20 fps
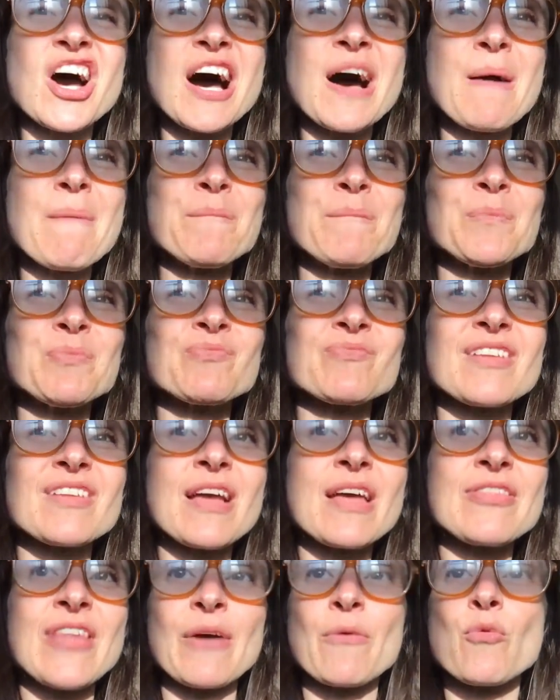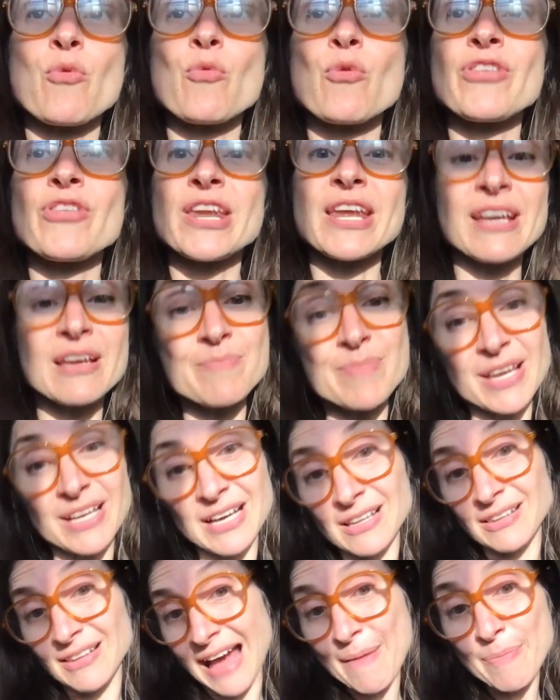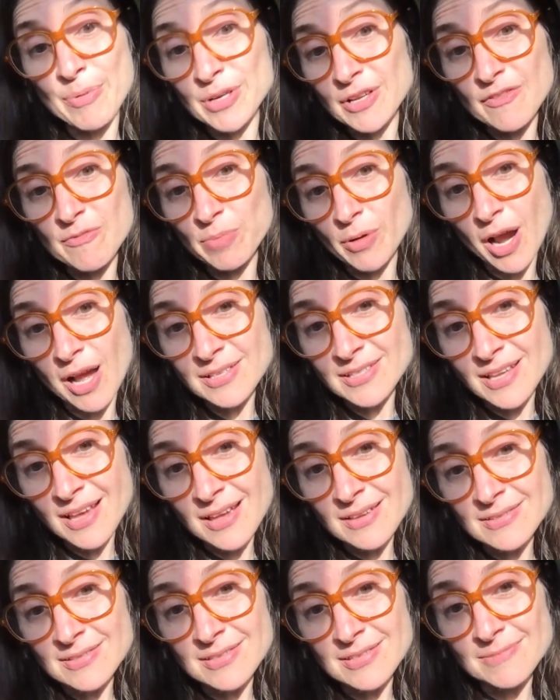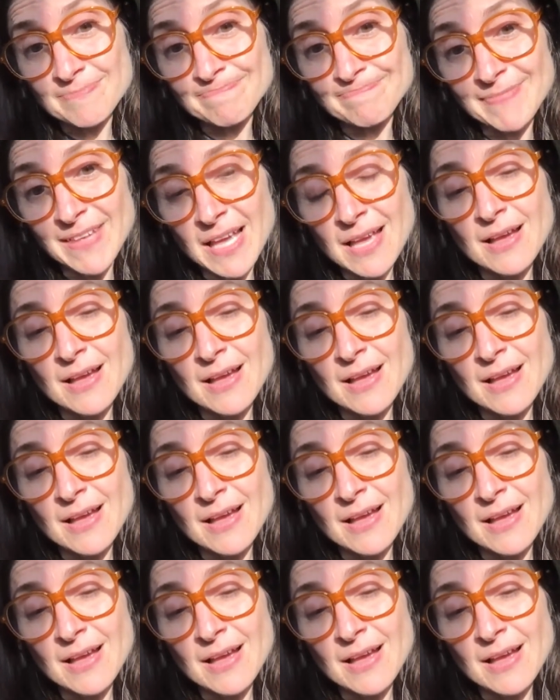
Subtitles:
that it can be a collaborative process.